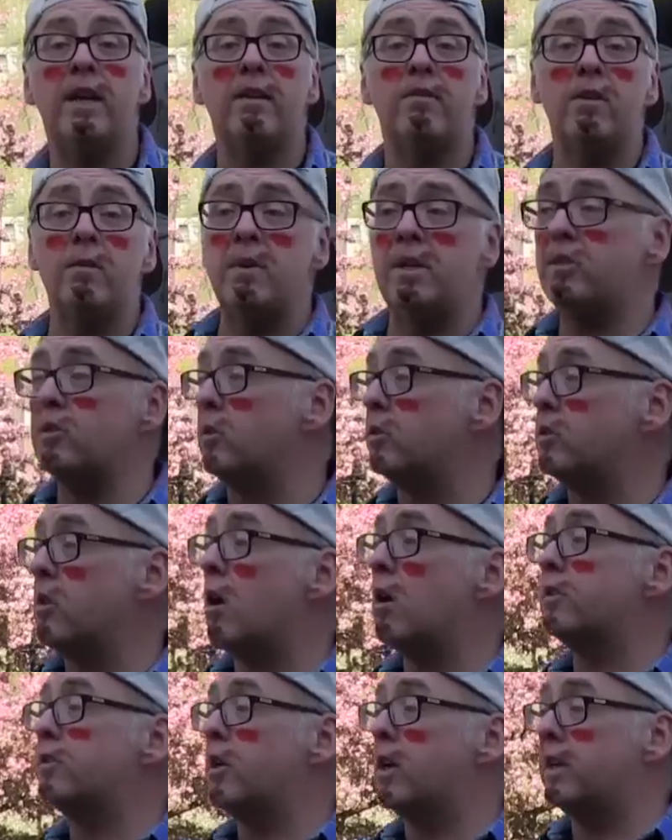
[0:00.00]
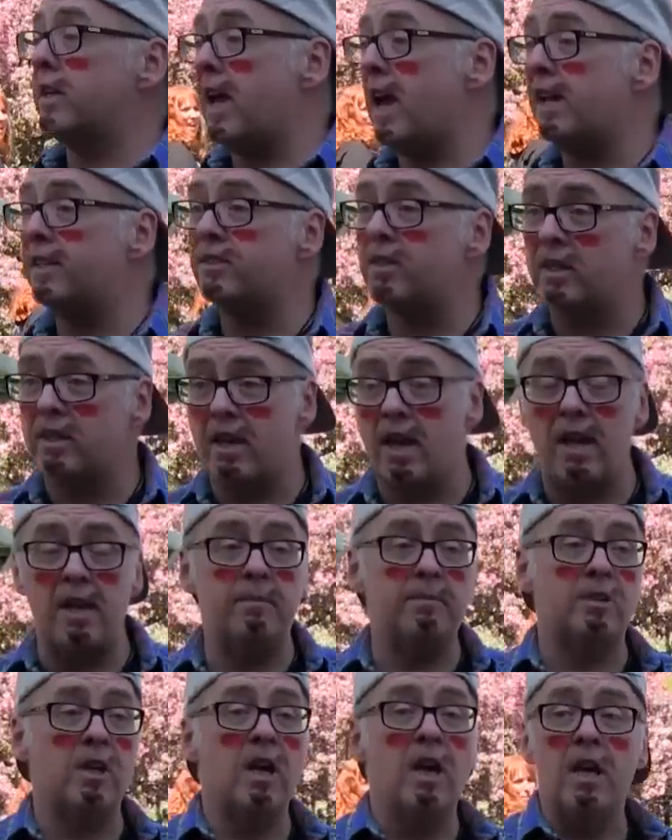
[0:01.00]
to give the missiles all sarcastic
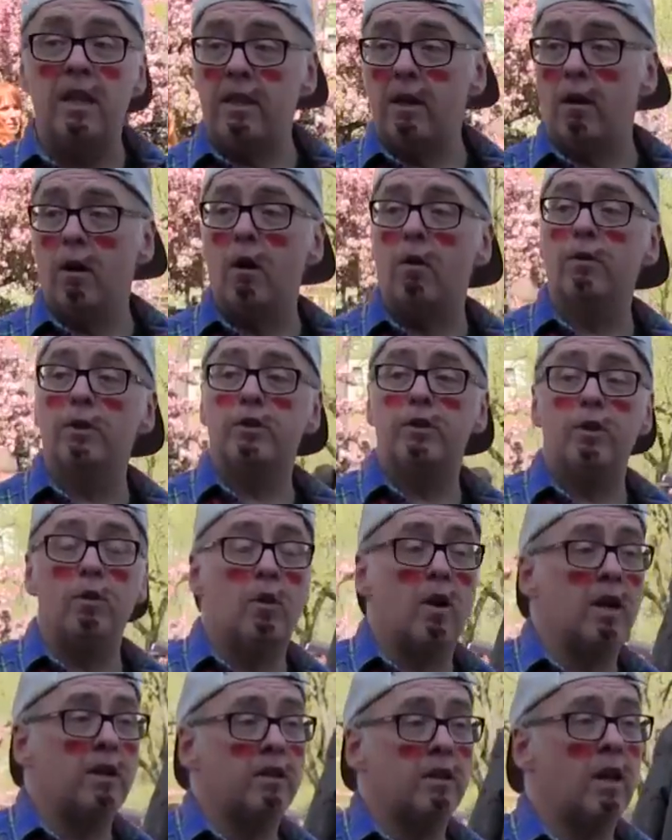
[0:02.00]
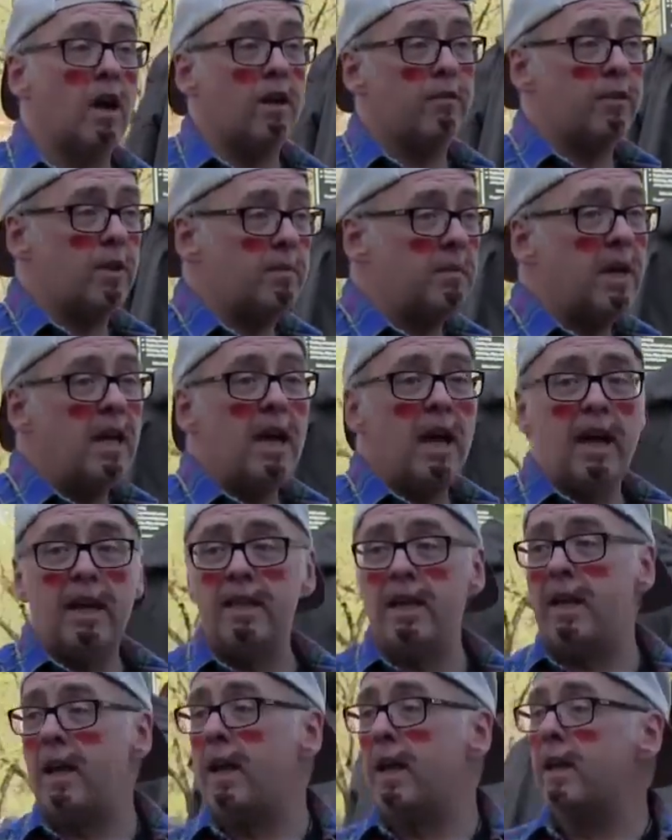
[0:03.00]
names. There are over 200 of them,
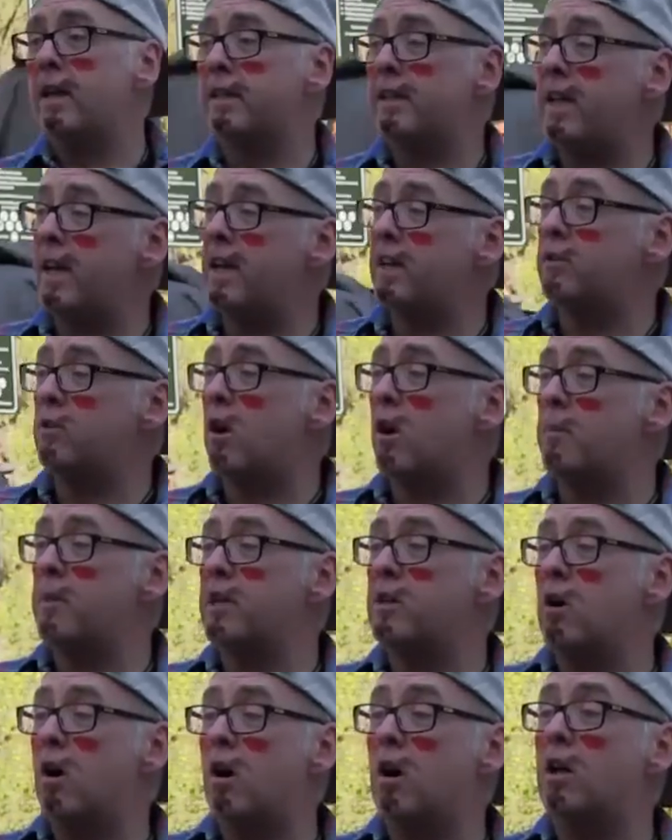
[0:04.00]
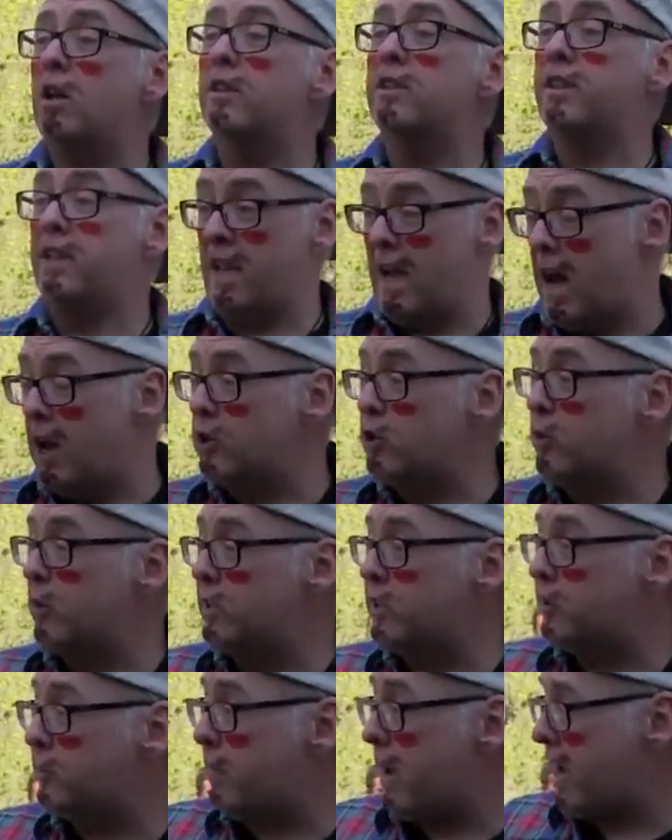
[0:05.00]
and they can't all be called the
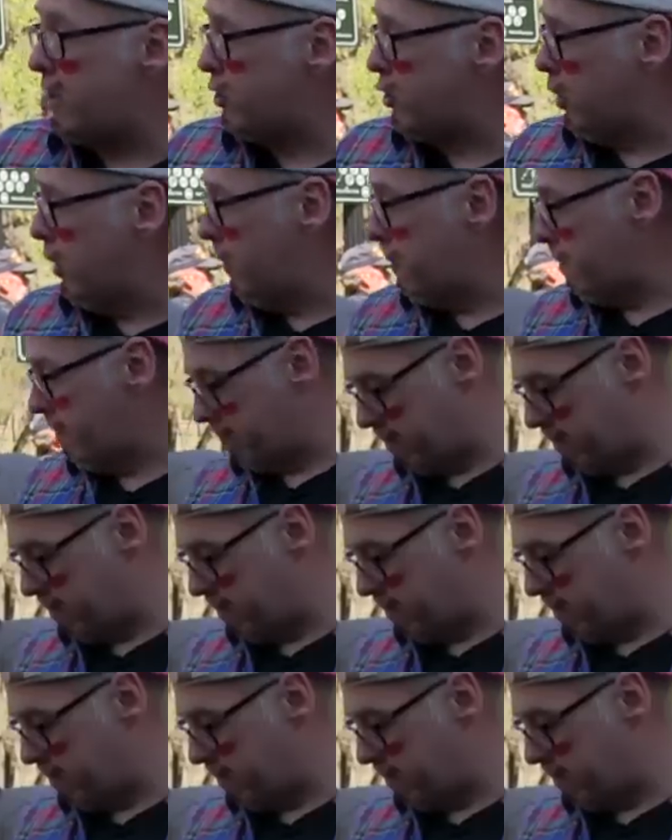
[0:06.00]
Auschwitz Special.